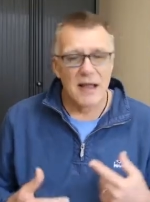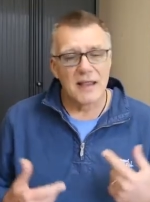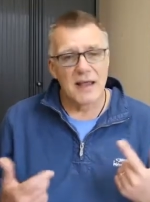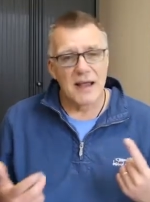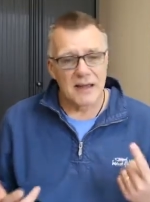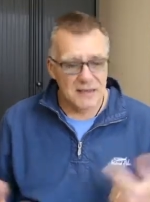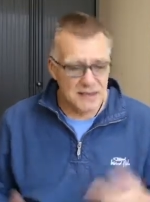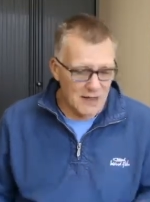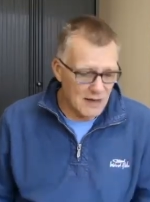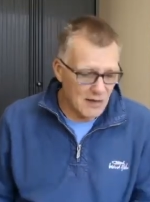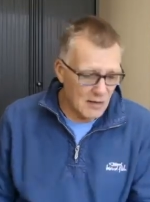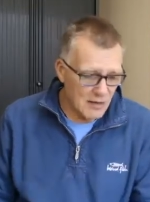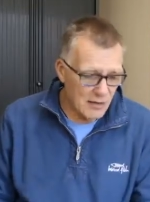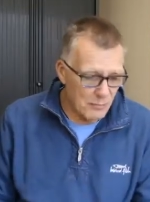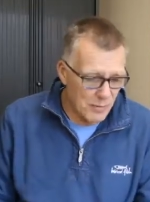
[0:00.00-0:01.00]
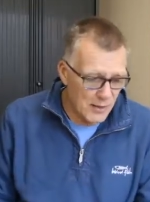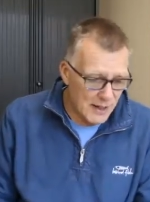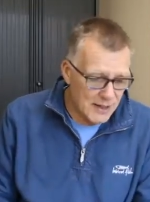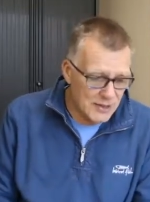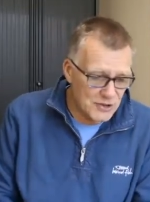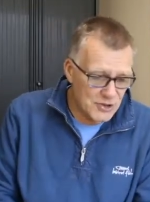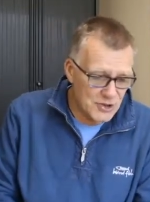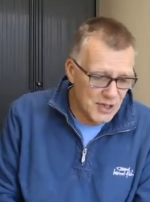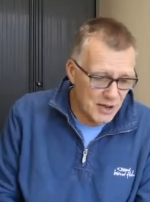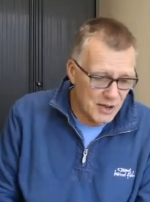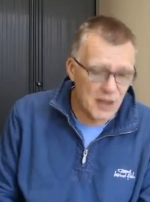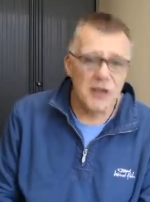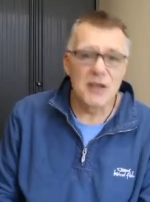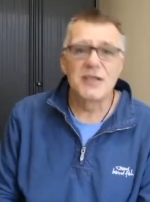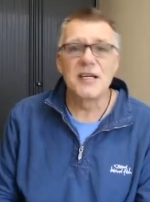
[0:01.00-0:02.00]
then take a look at page uh,
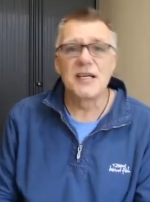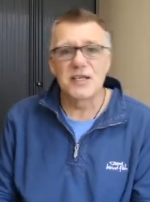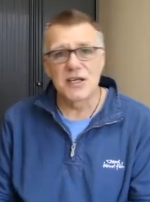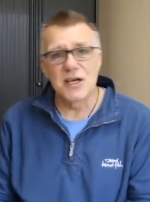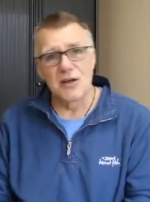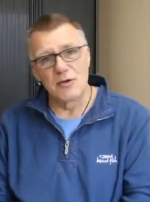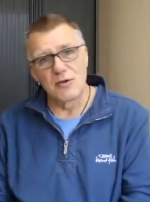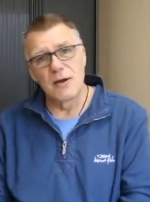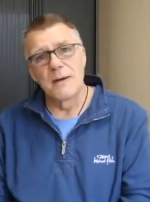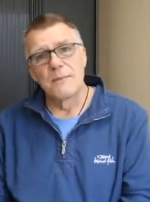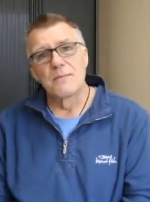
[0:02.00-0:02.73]
thirty-two